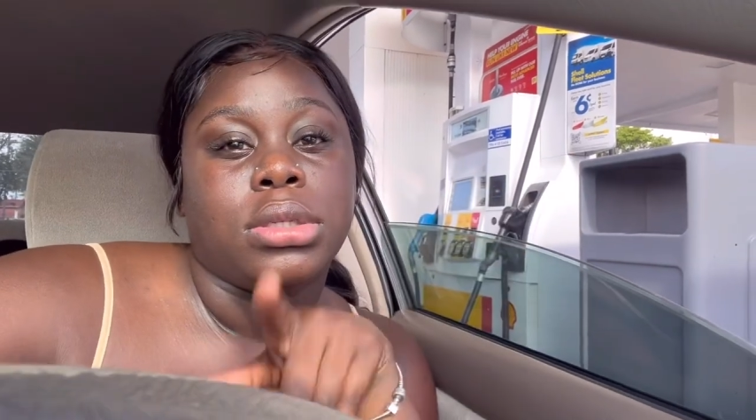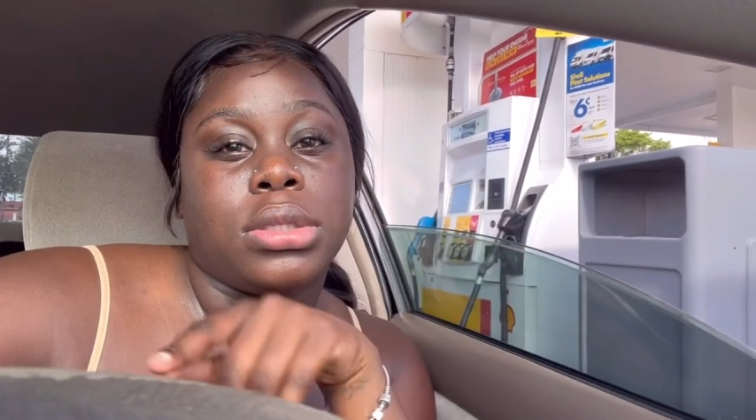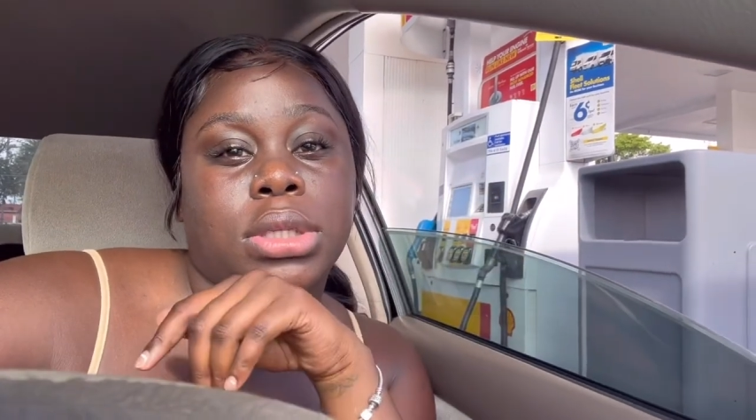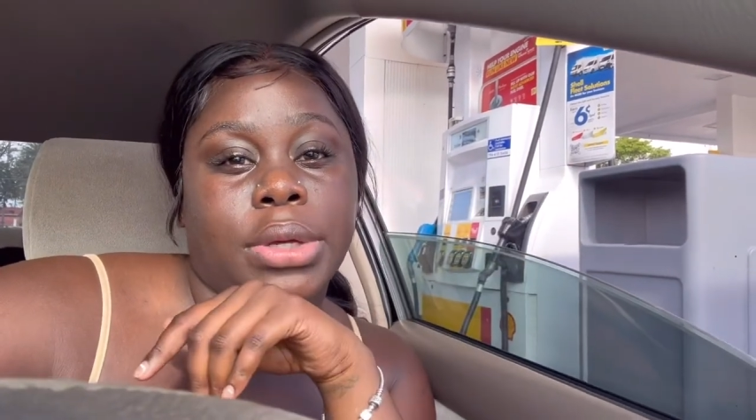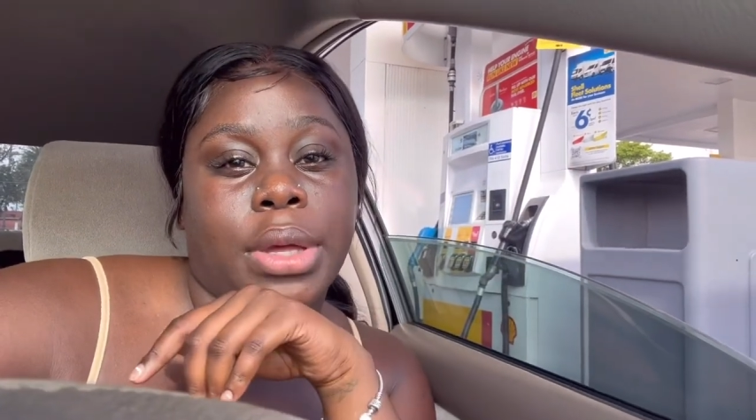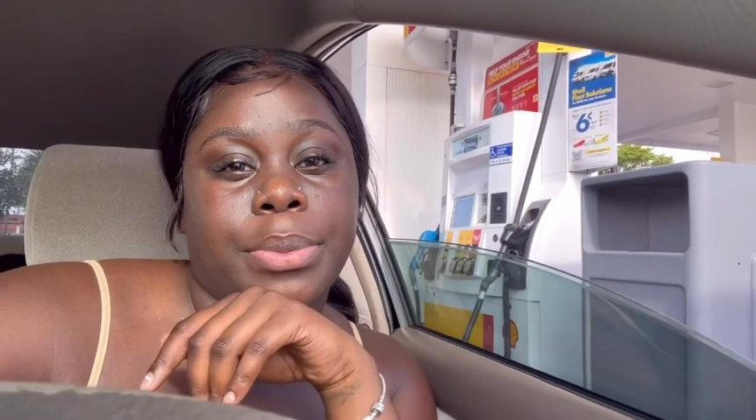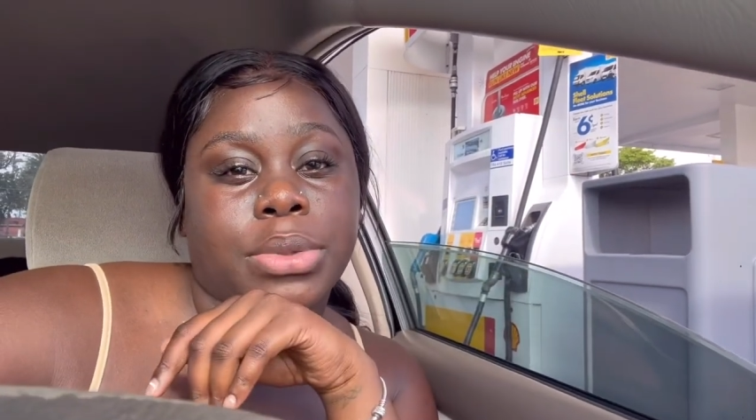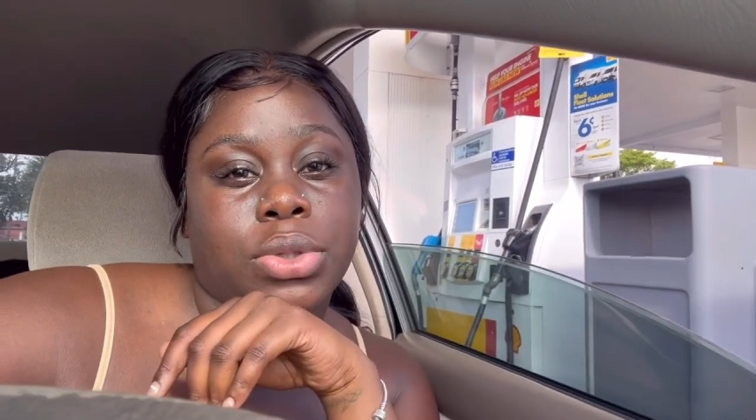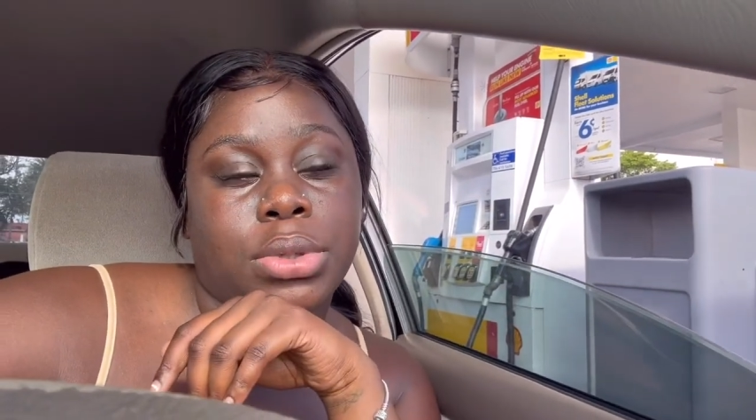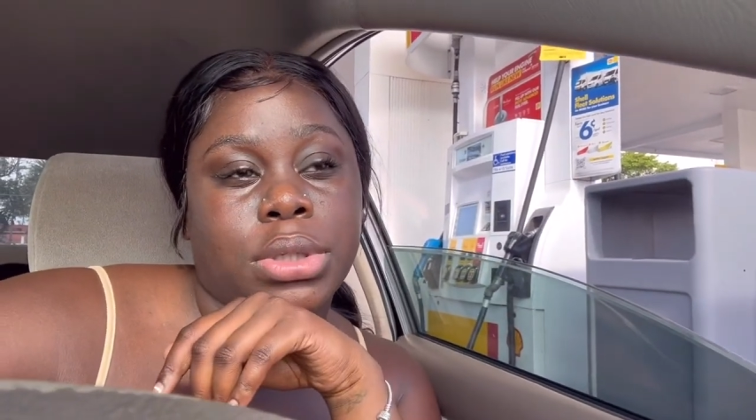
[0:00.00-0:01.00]
so yeah i'm
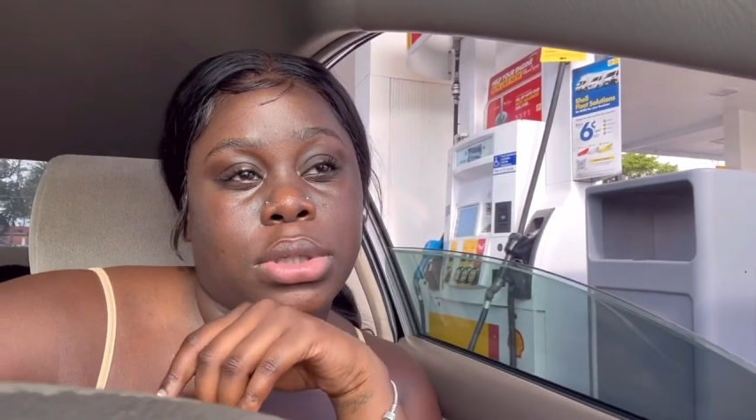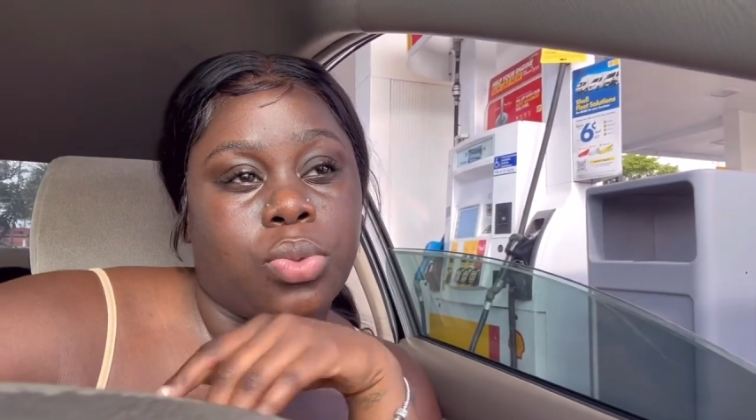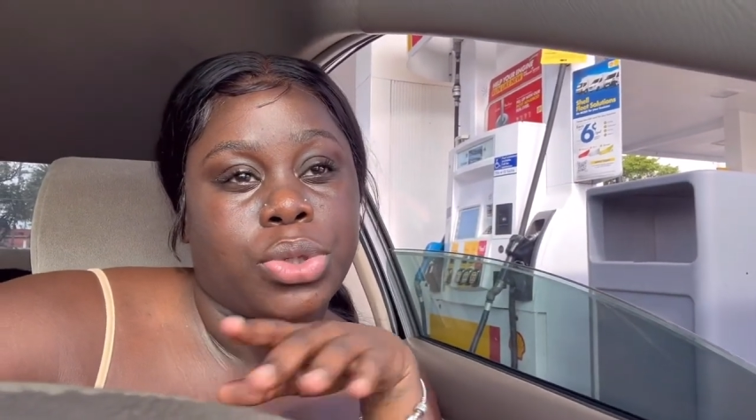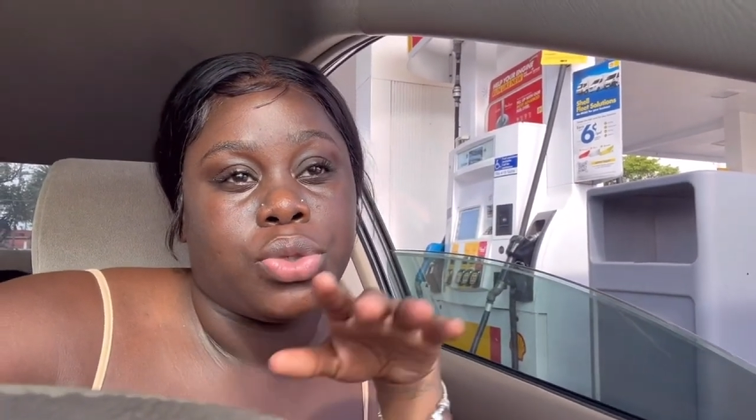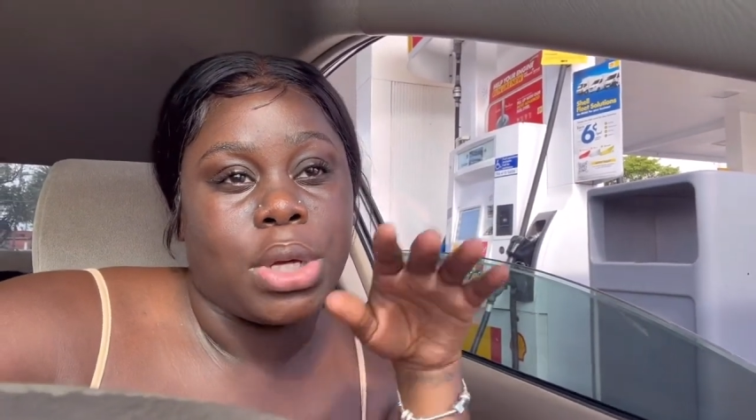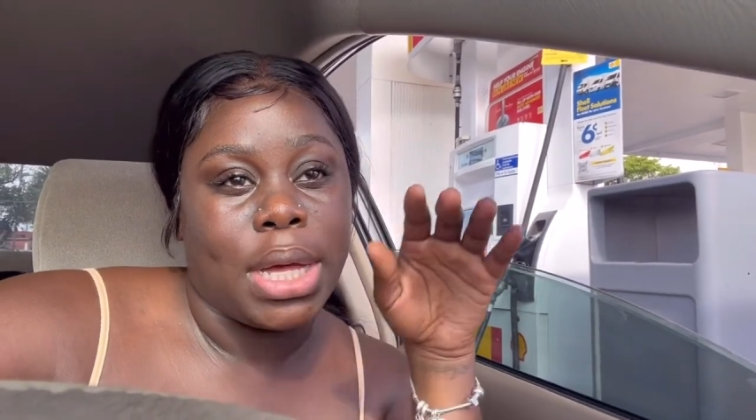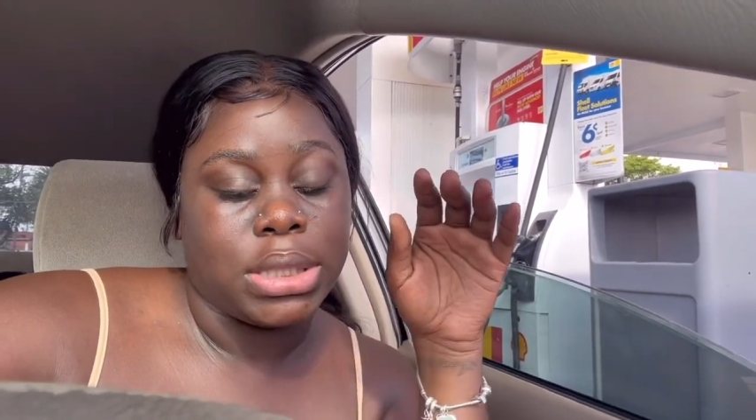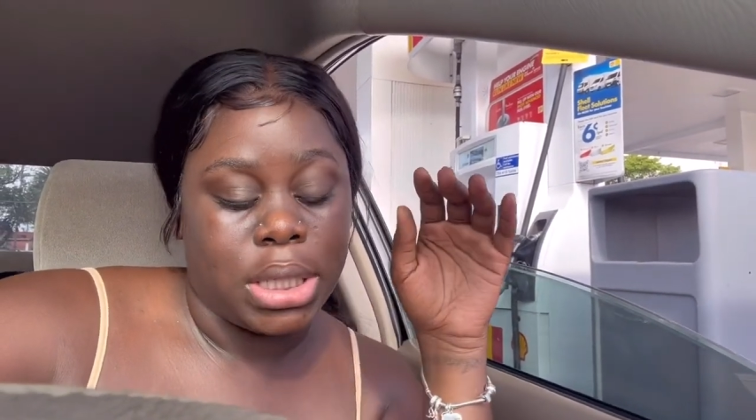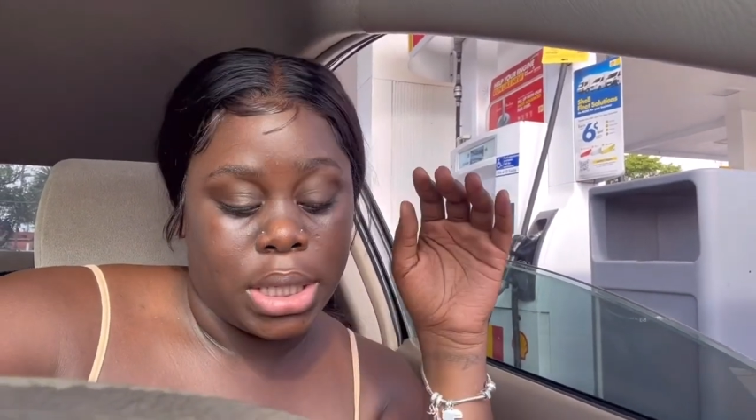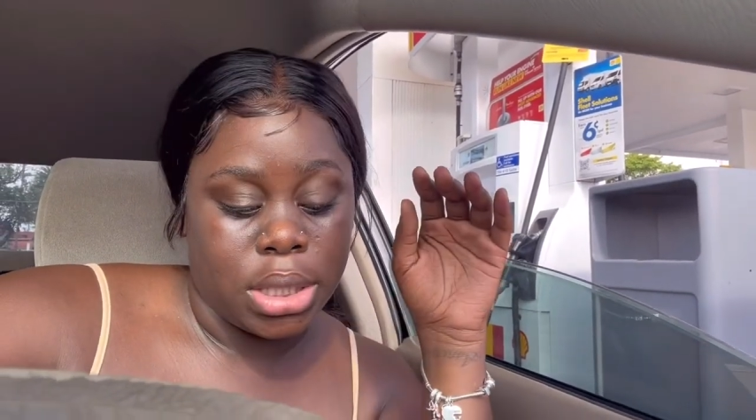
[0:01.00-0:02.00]
tuning with you guys
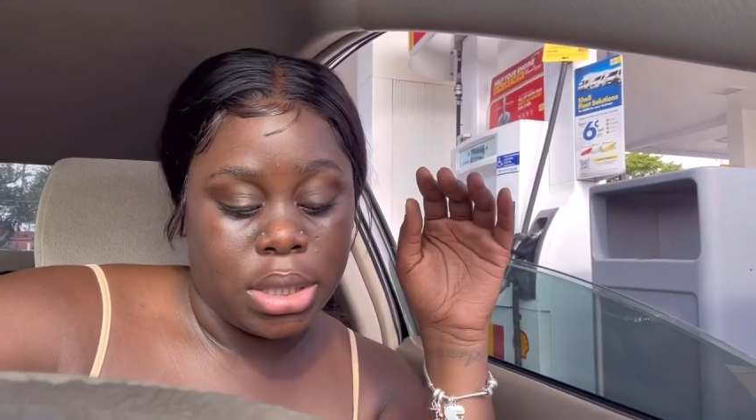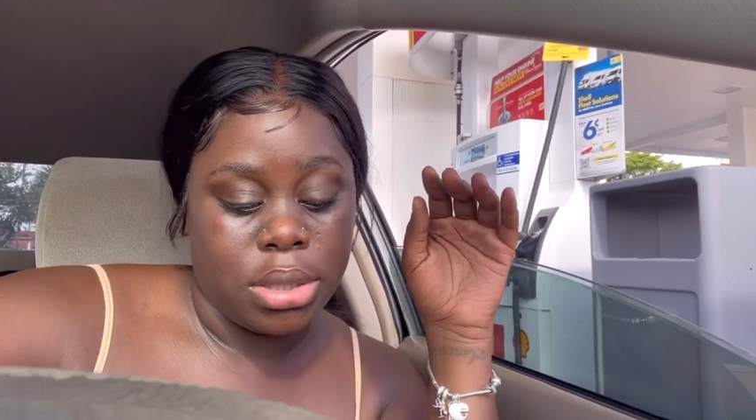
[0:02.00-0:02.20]
later